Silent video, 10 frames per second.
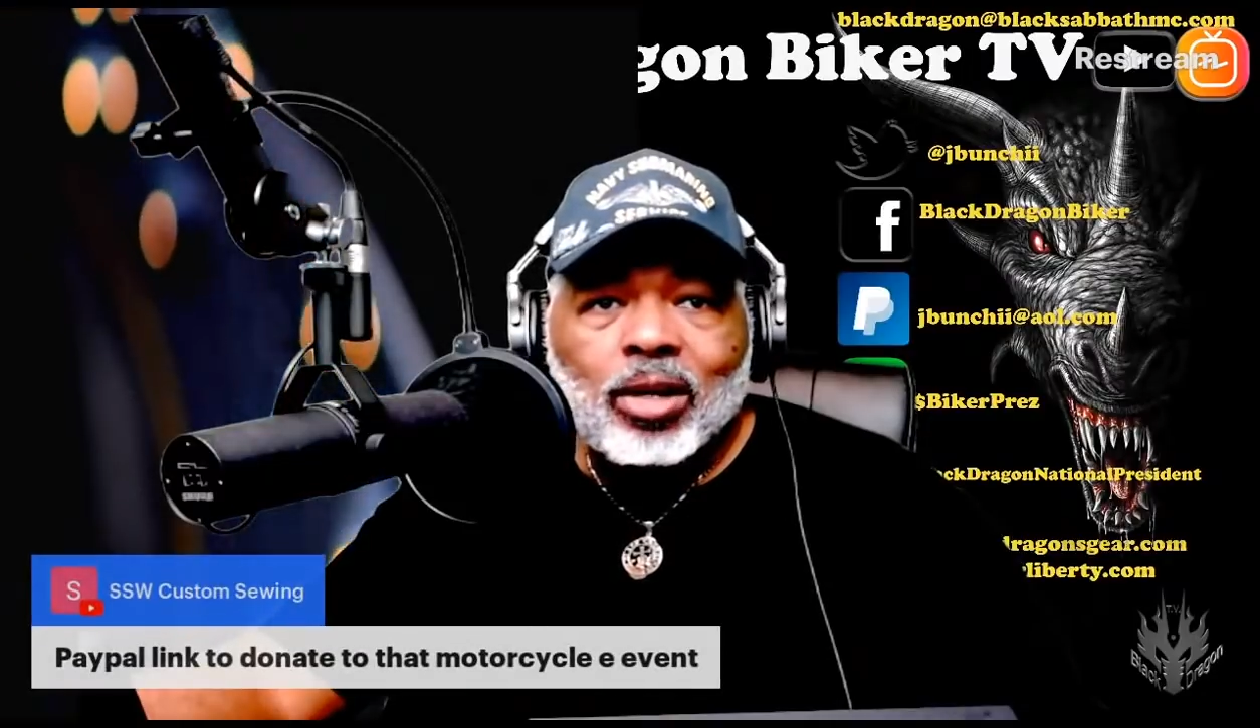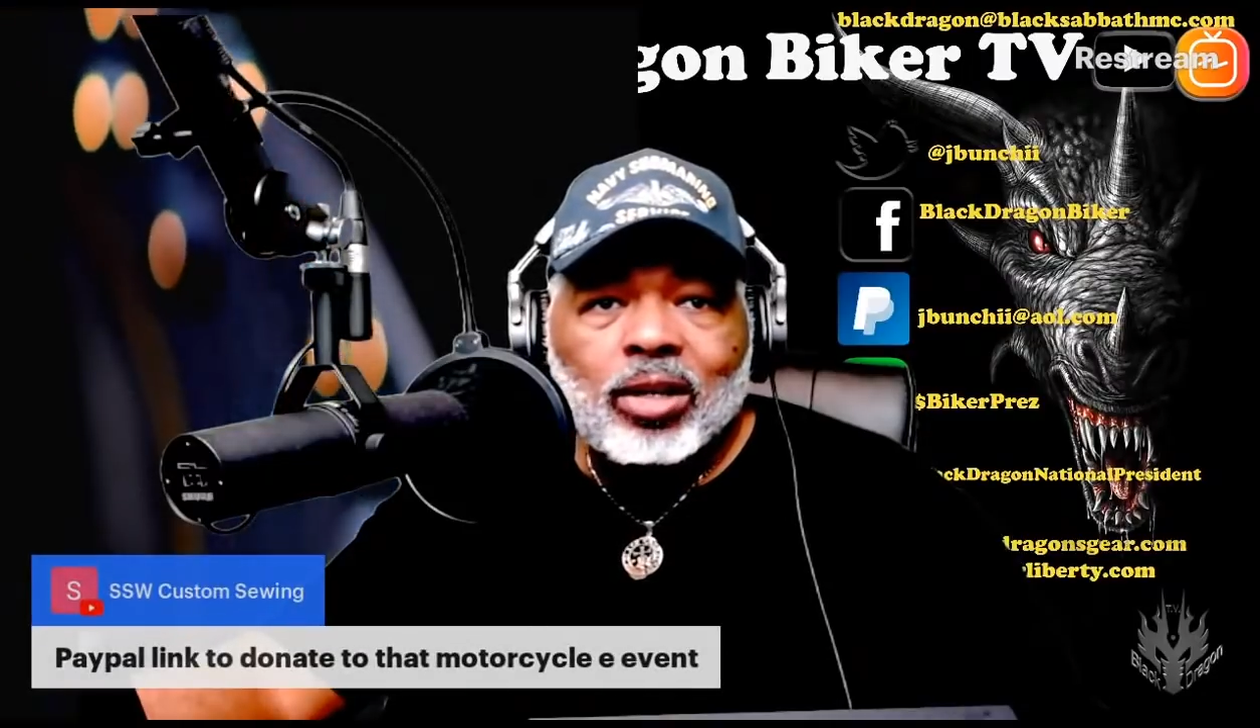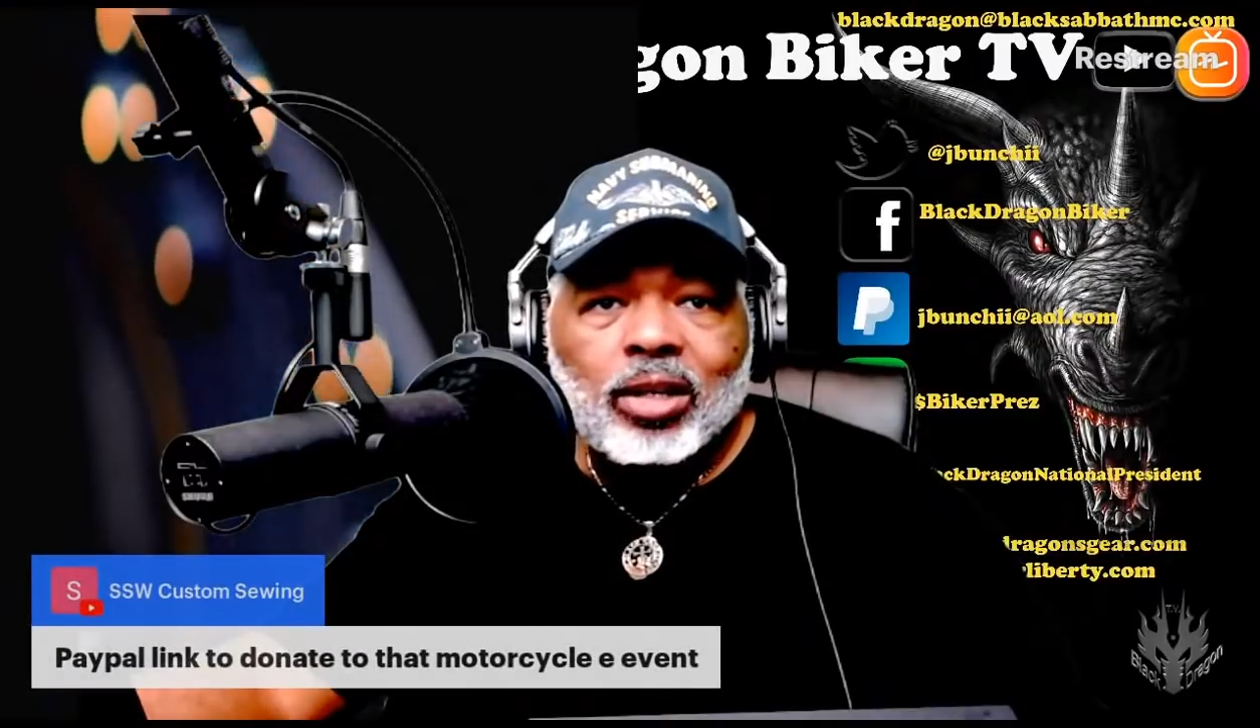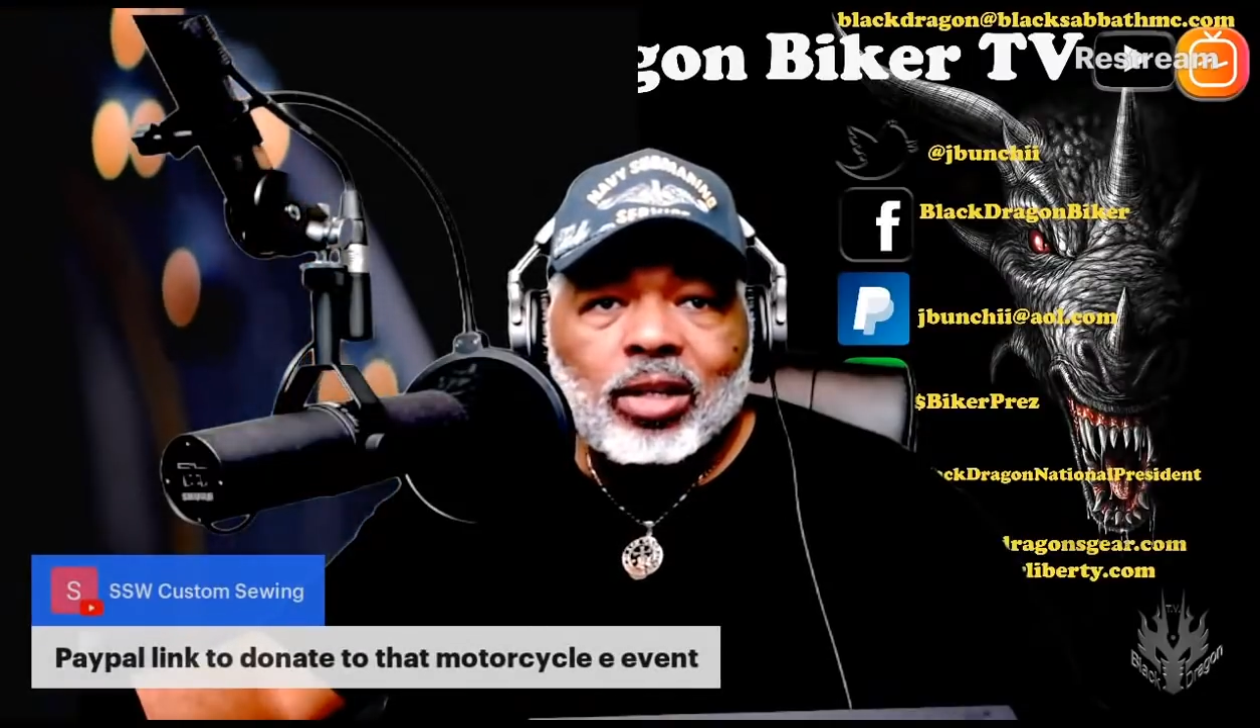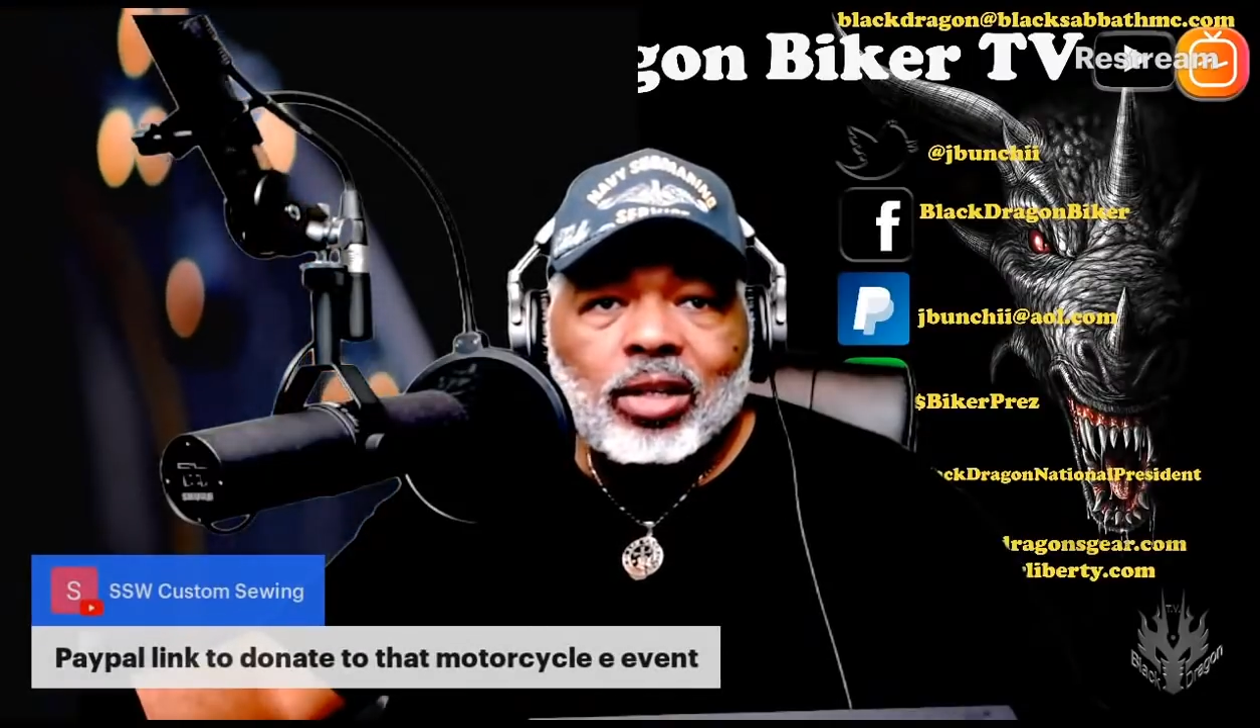
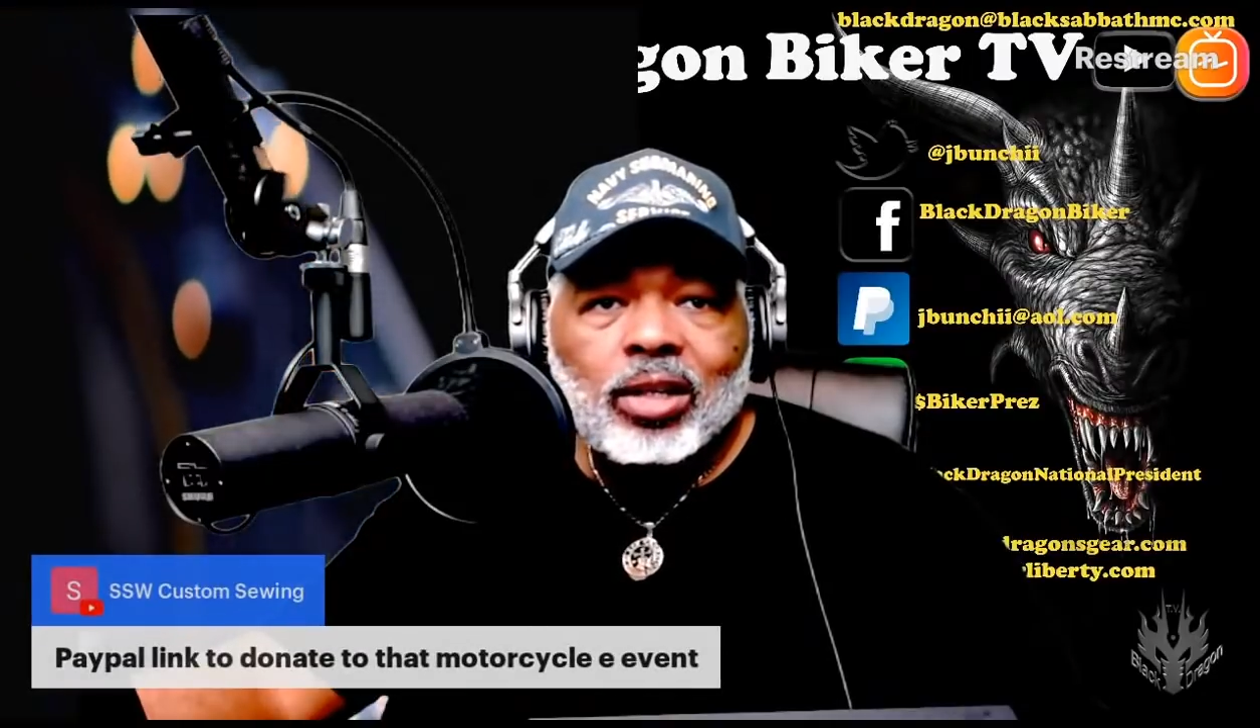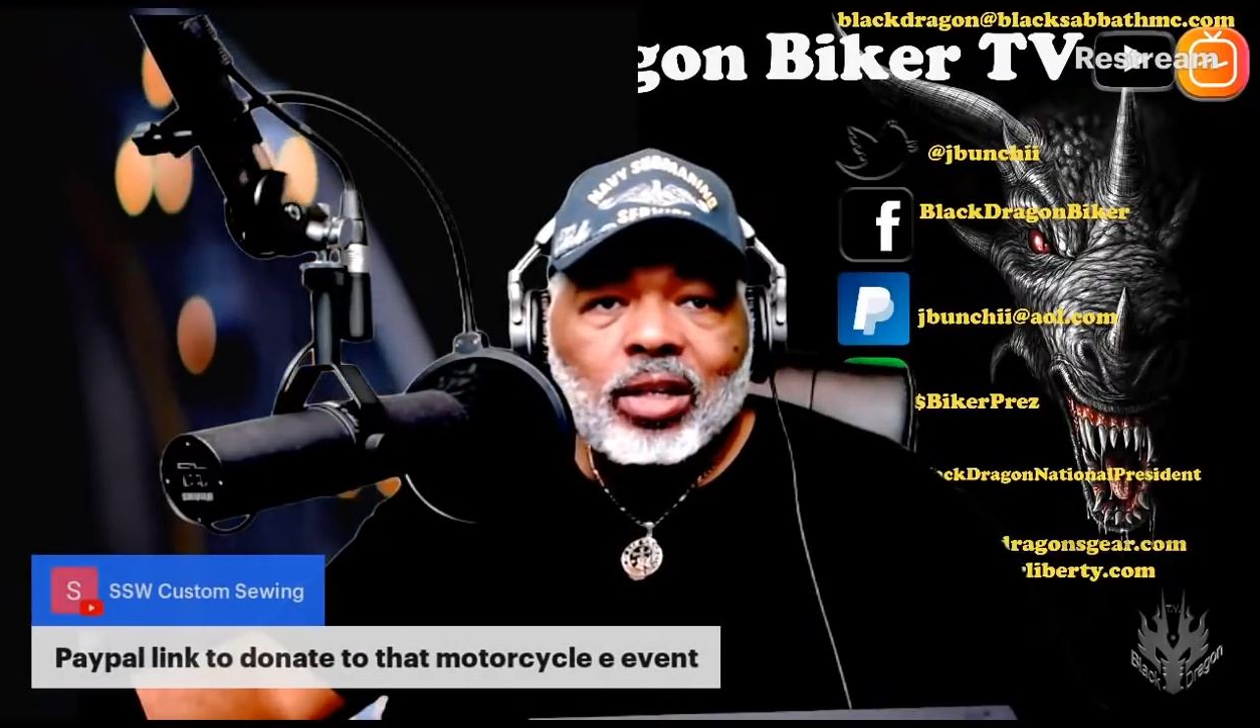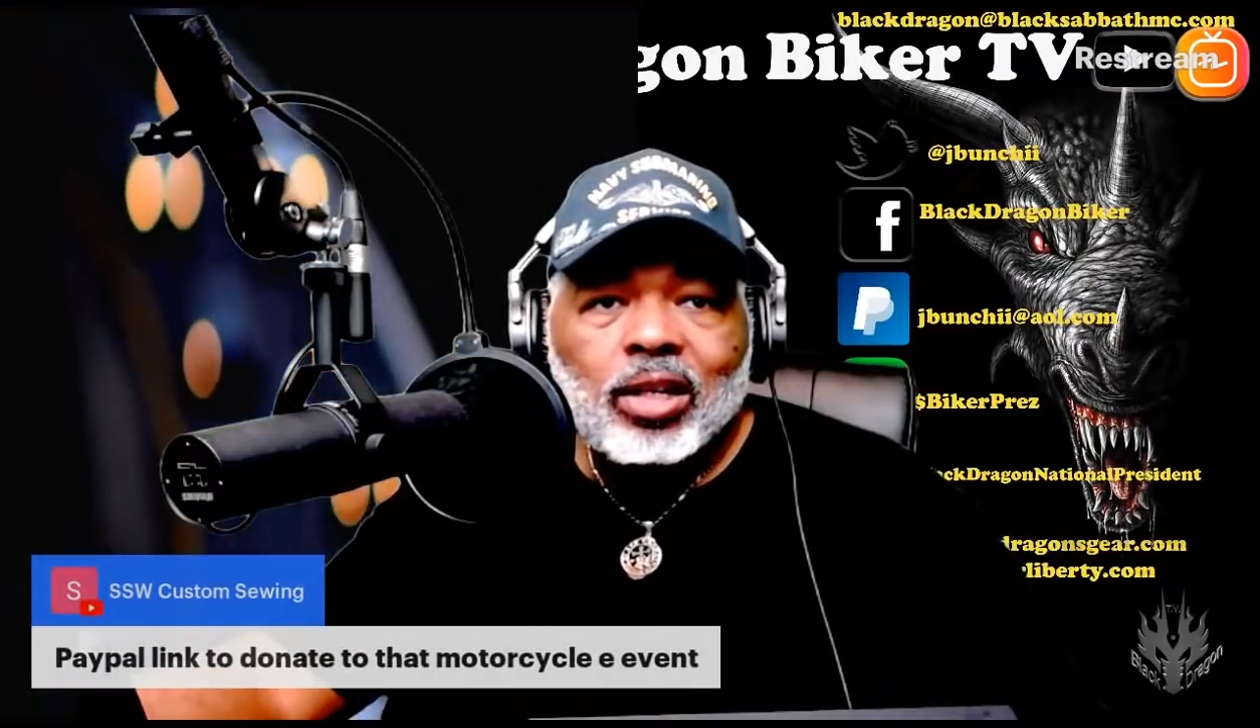out again.